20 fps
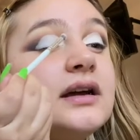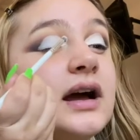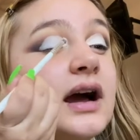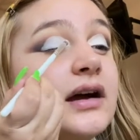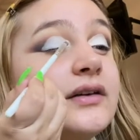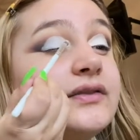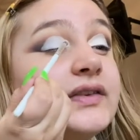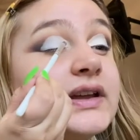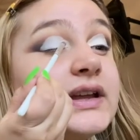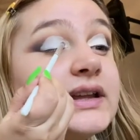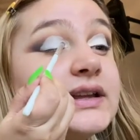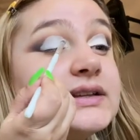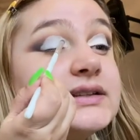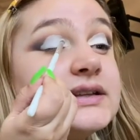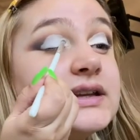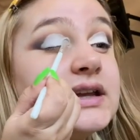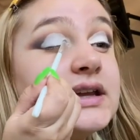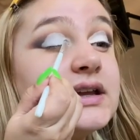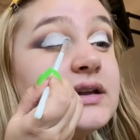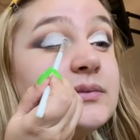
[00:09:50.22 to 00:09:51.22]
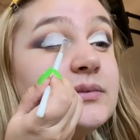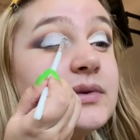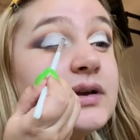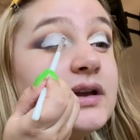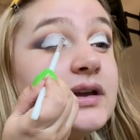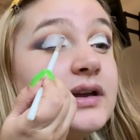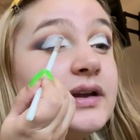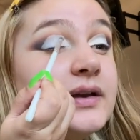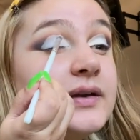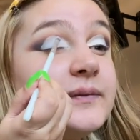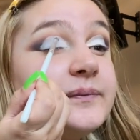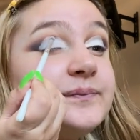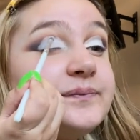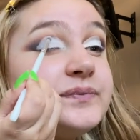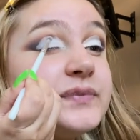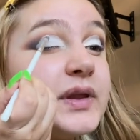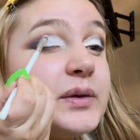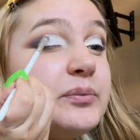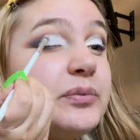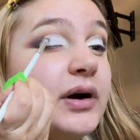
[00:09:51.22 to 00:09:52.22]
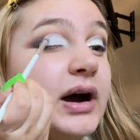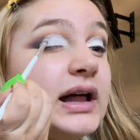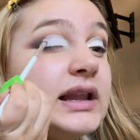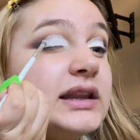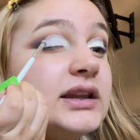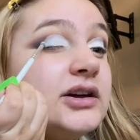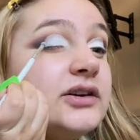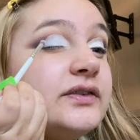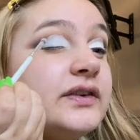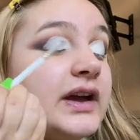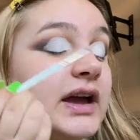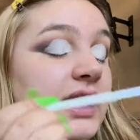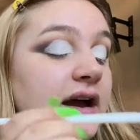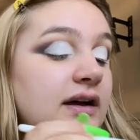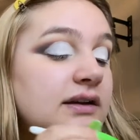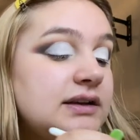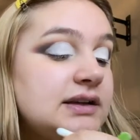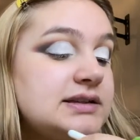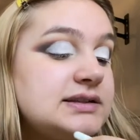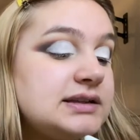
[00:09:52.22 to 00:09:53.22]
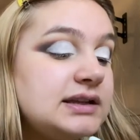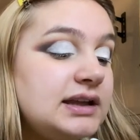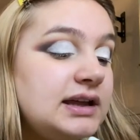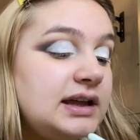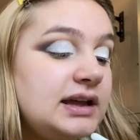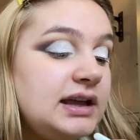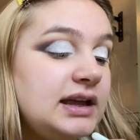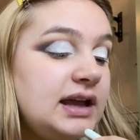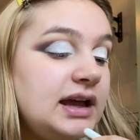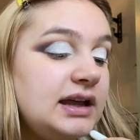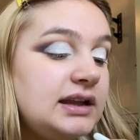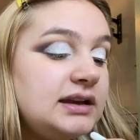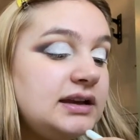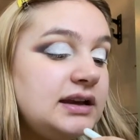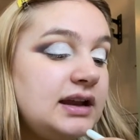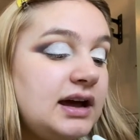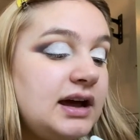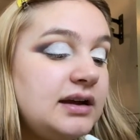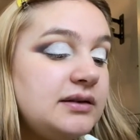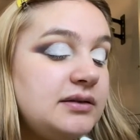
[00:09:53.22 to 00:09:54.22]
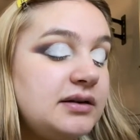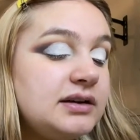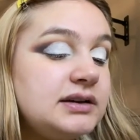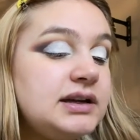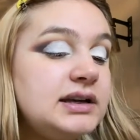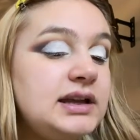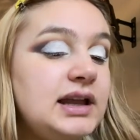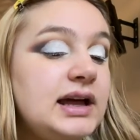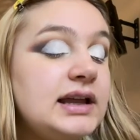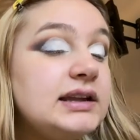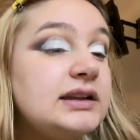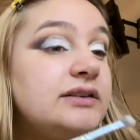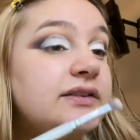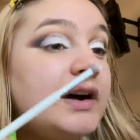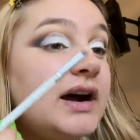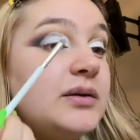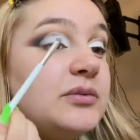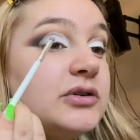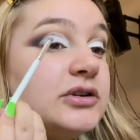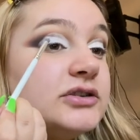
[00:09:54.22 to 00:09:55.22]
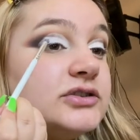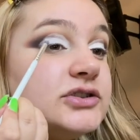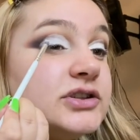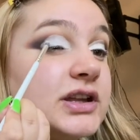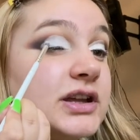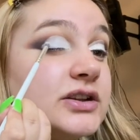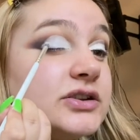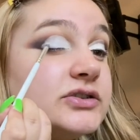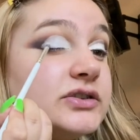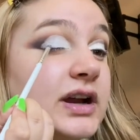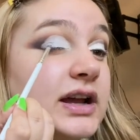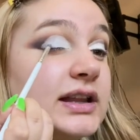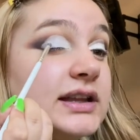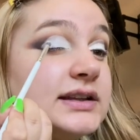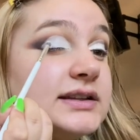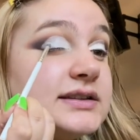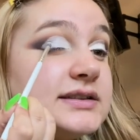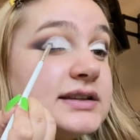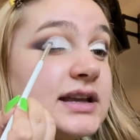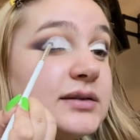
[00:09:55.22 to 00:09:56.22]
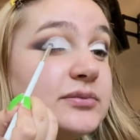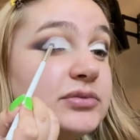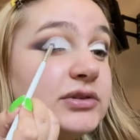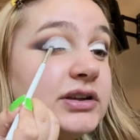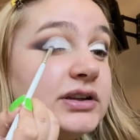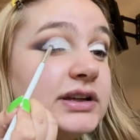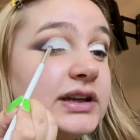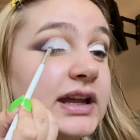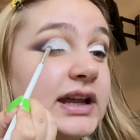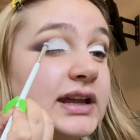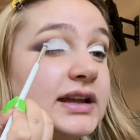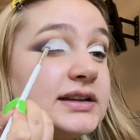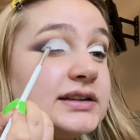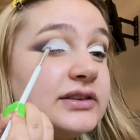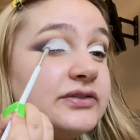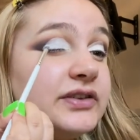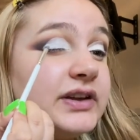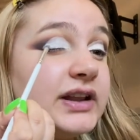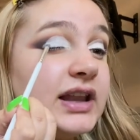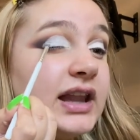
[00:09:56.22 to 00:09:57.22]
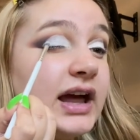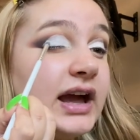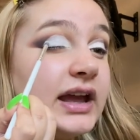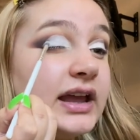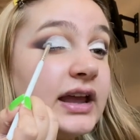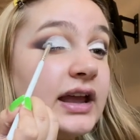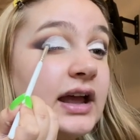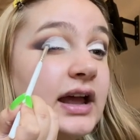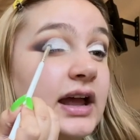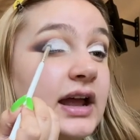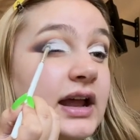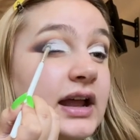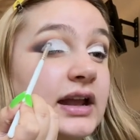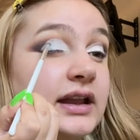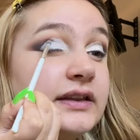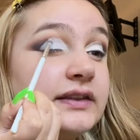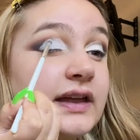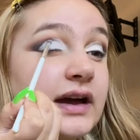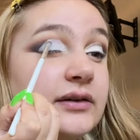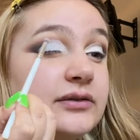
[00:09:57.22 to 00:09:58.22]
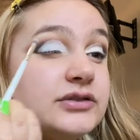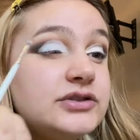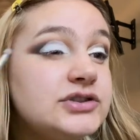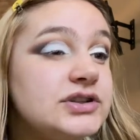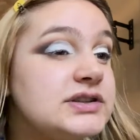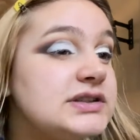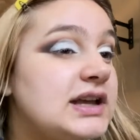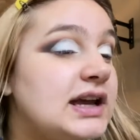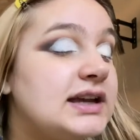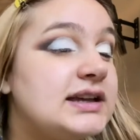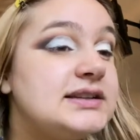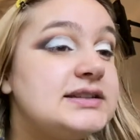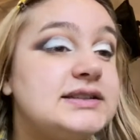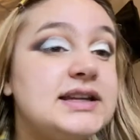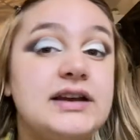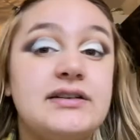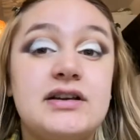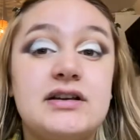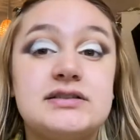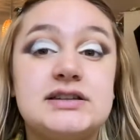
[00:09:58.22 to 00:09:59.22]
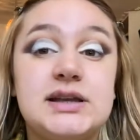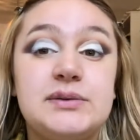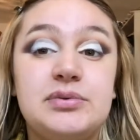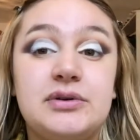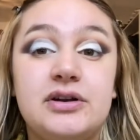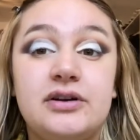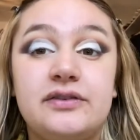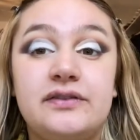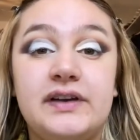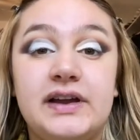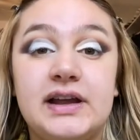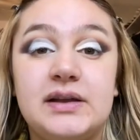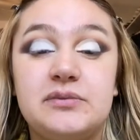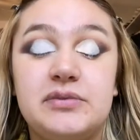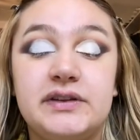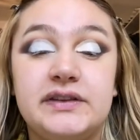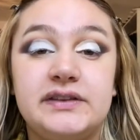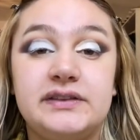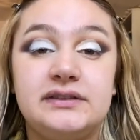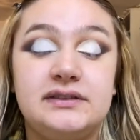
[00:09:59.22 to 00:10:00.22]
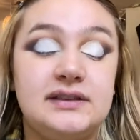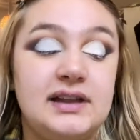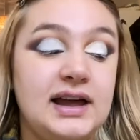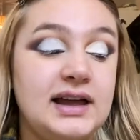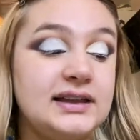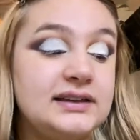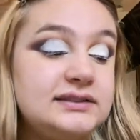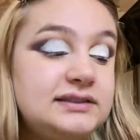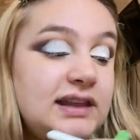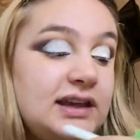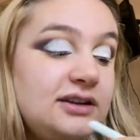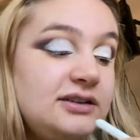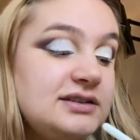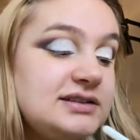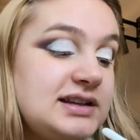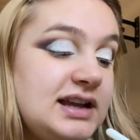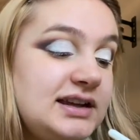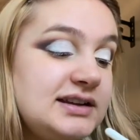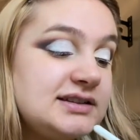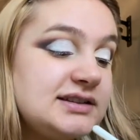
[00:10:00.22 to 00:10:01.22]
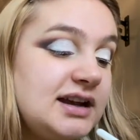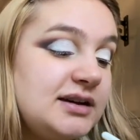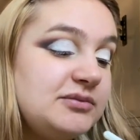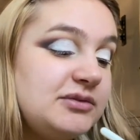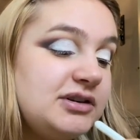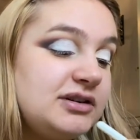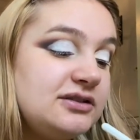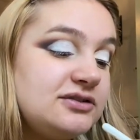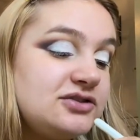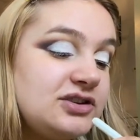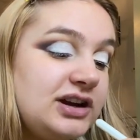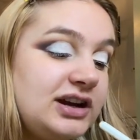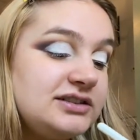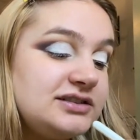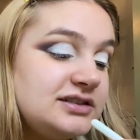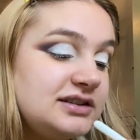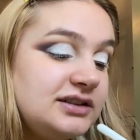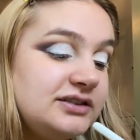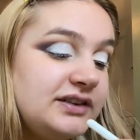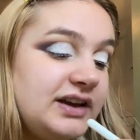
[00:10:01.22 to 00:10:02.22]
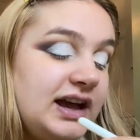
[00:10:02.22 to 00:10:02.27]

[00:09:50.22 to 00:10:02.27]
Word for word: I think his name. But I love it, honestly. And I'm not going to lie, I love how much the Australians say bloody because I feel like that was just like a stereotypical thing. But like they all say it so much and I just love it.